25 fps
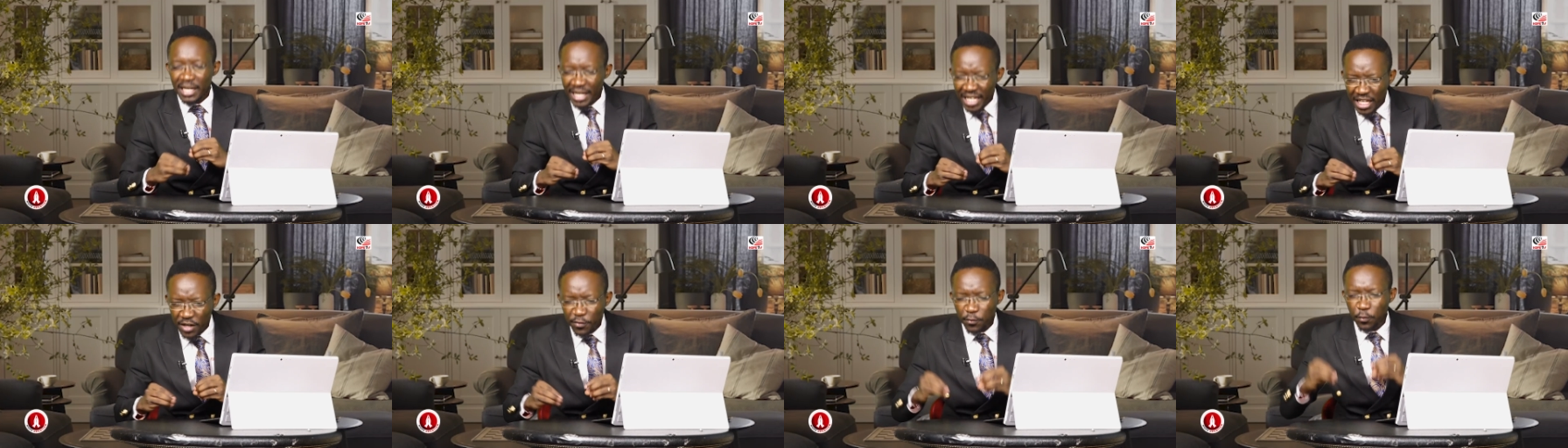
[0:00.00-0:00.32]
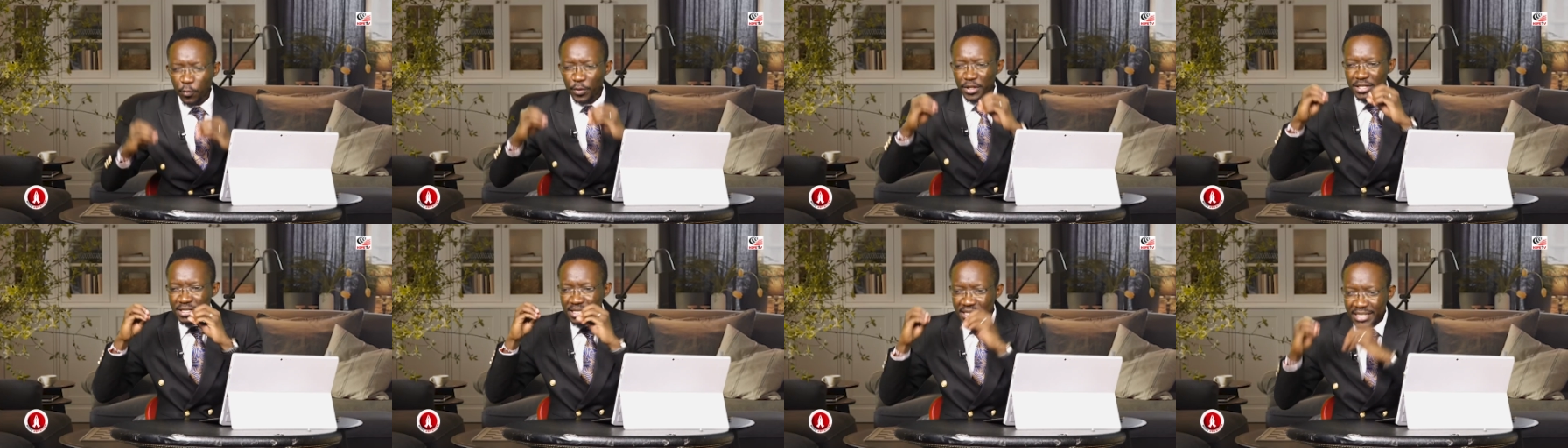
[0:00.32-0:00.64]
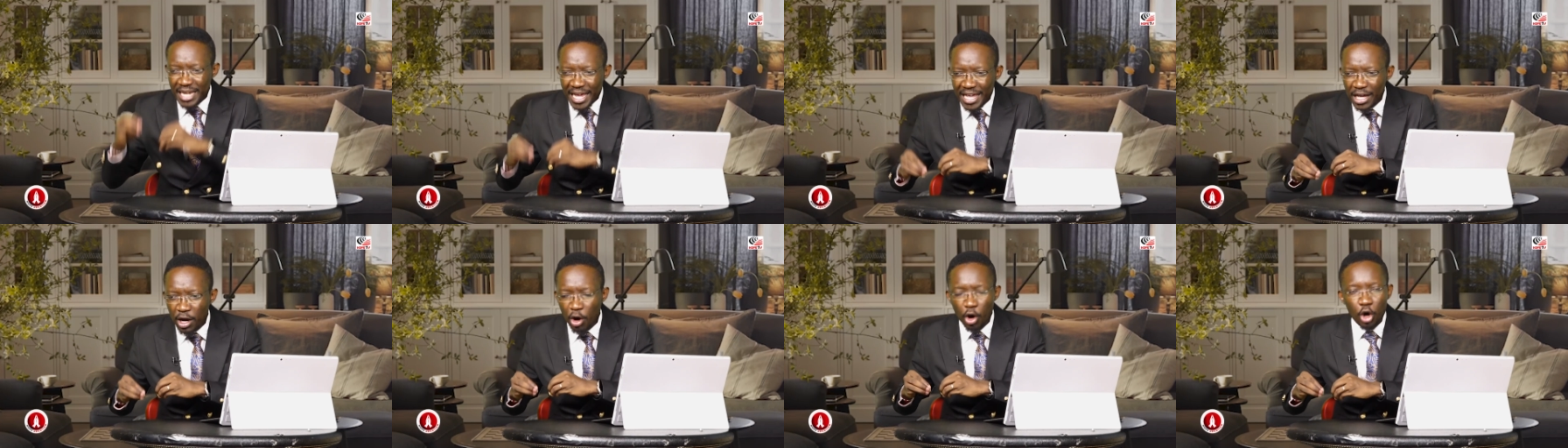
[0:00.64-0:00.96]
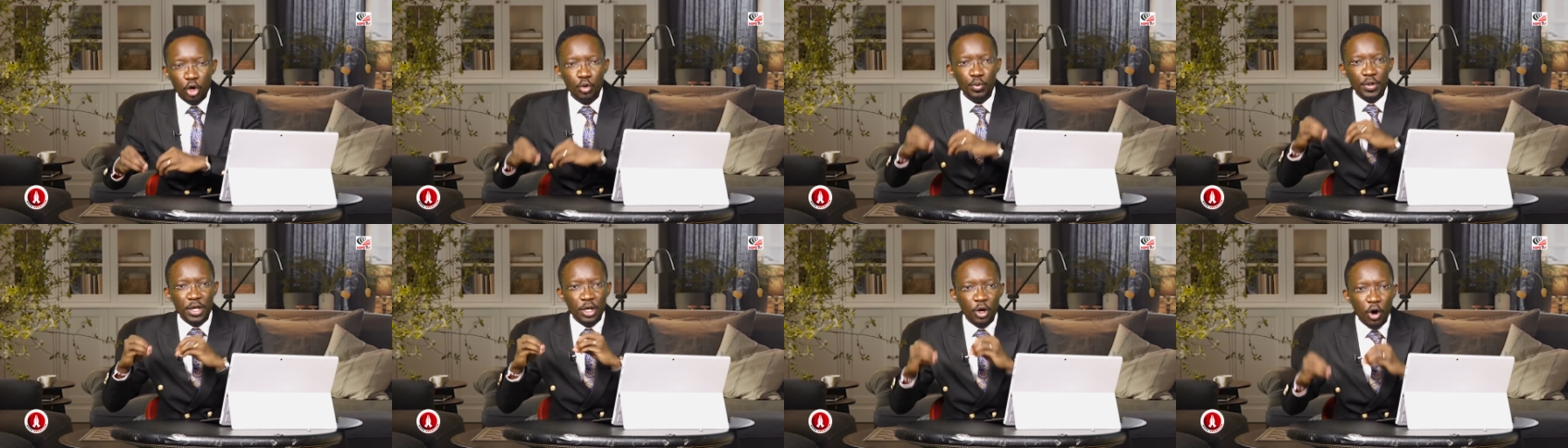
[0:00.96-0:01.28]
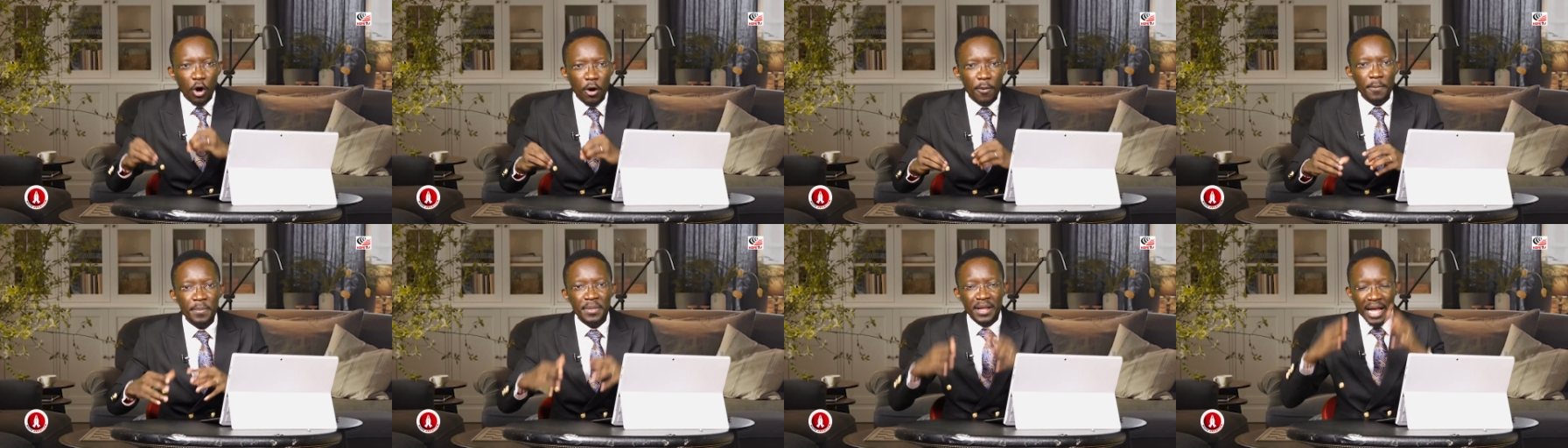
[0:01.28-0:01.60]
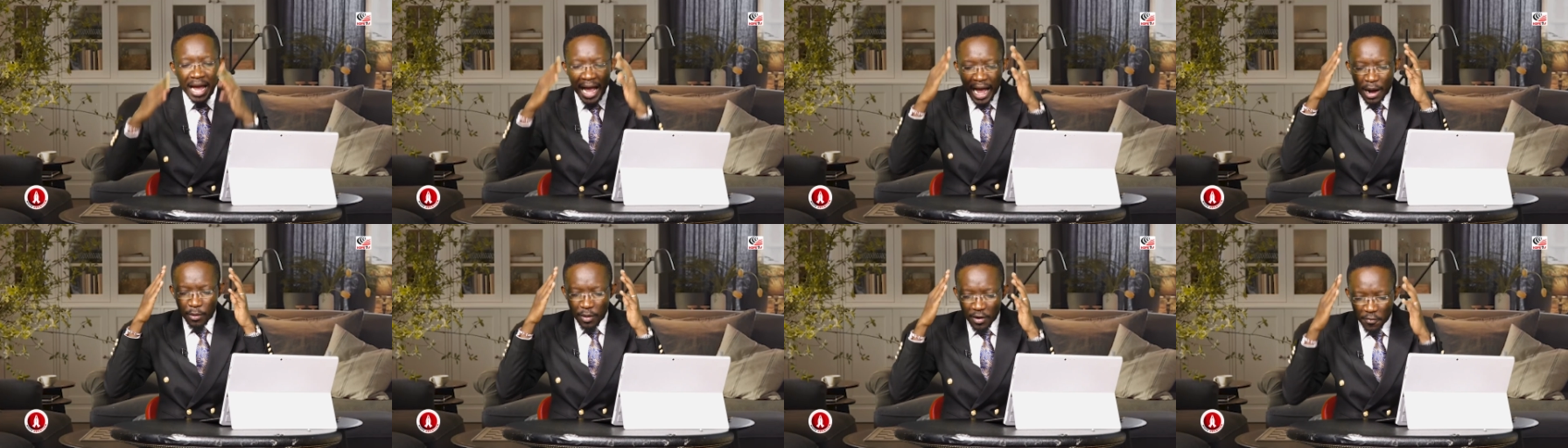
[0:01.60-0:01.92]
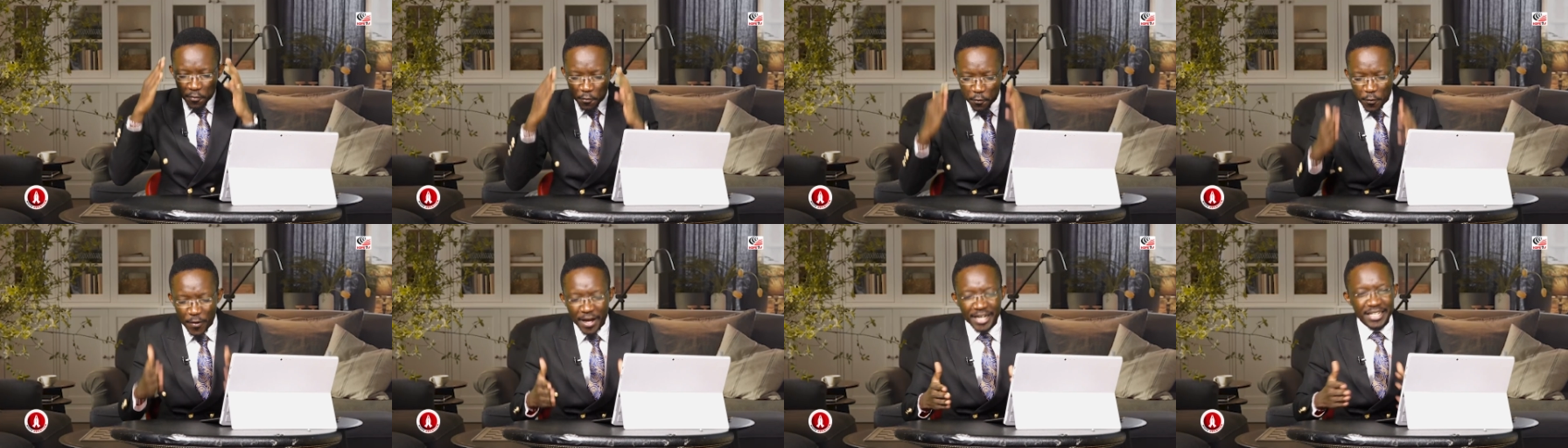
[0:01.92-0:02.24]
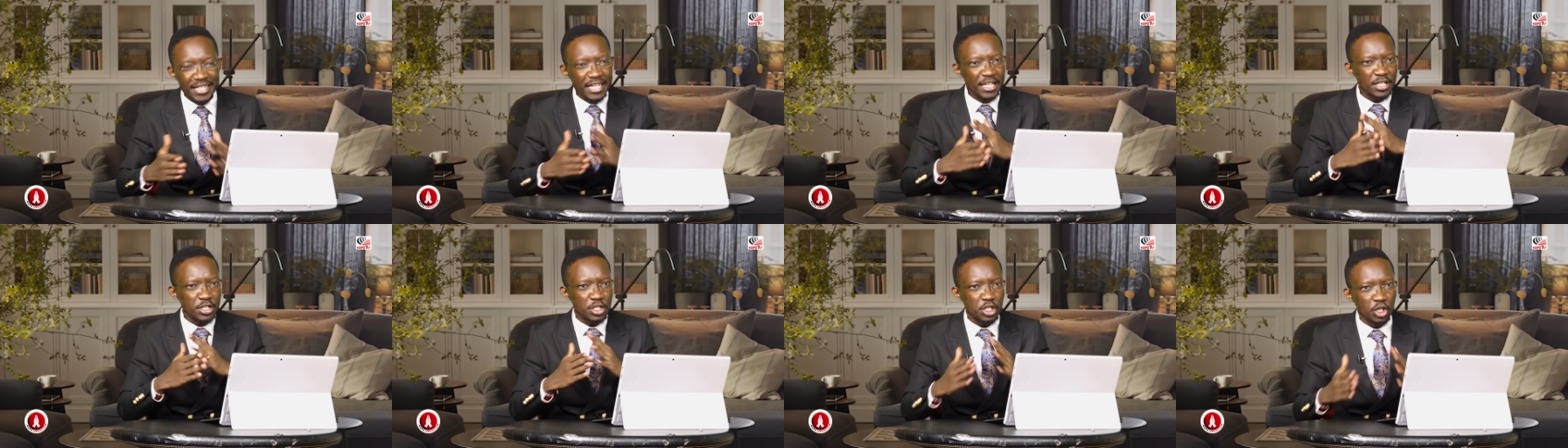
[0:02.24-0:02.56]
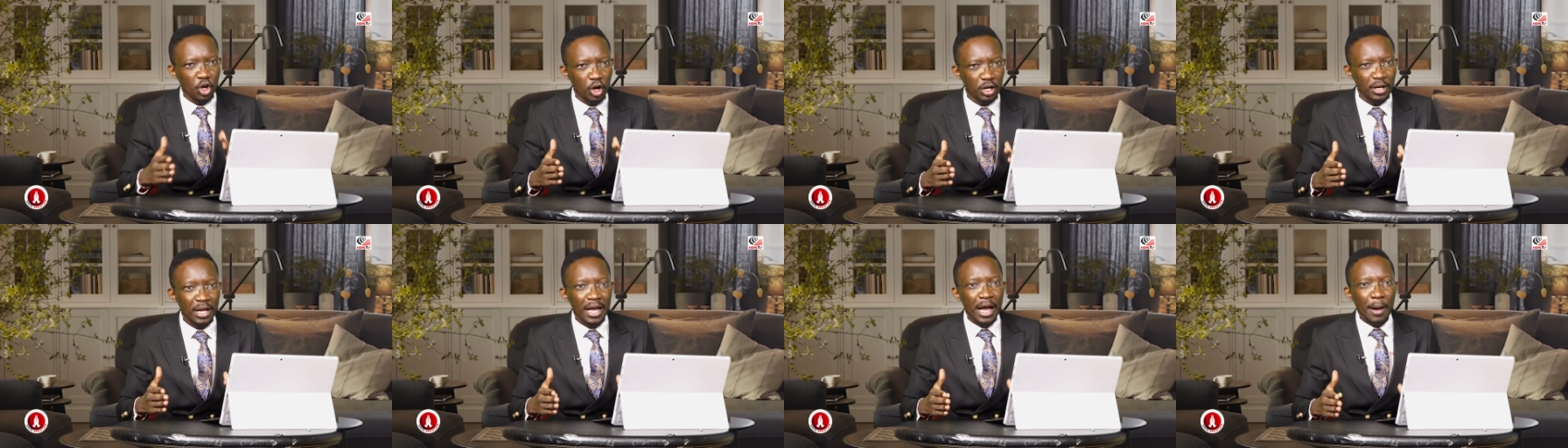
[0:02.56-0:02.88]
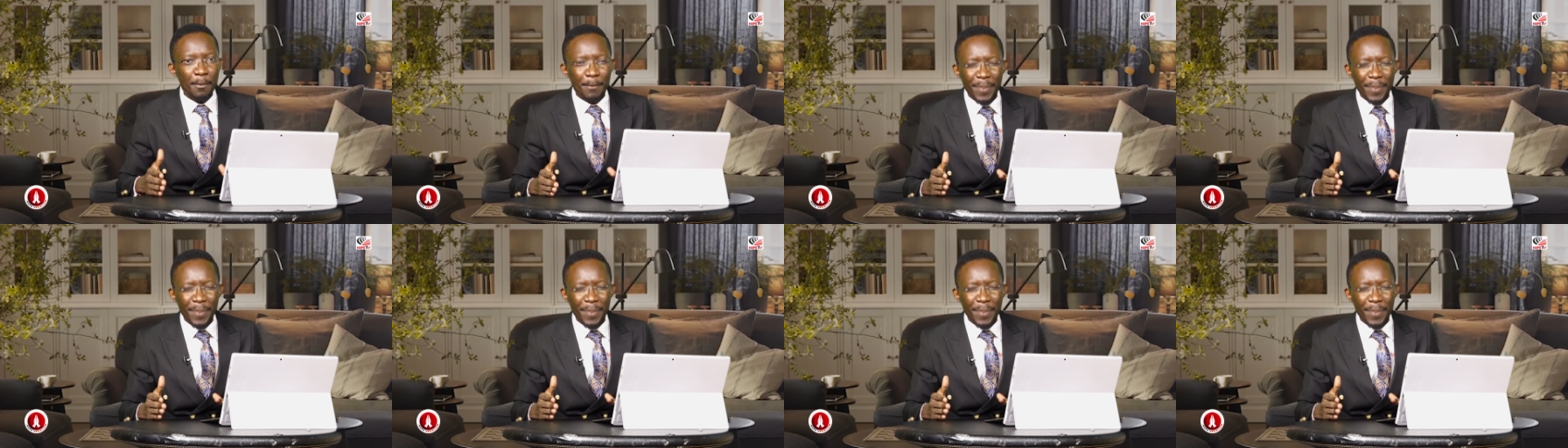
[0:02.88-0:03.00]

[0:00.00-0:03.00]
if we stay or we go, our faith yet is known.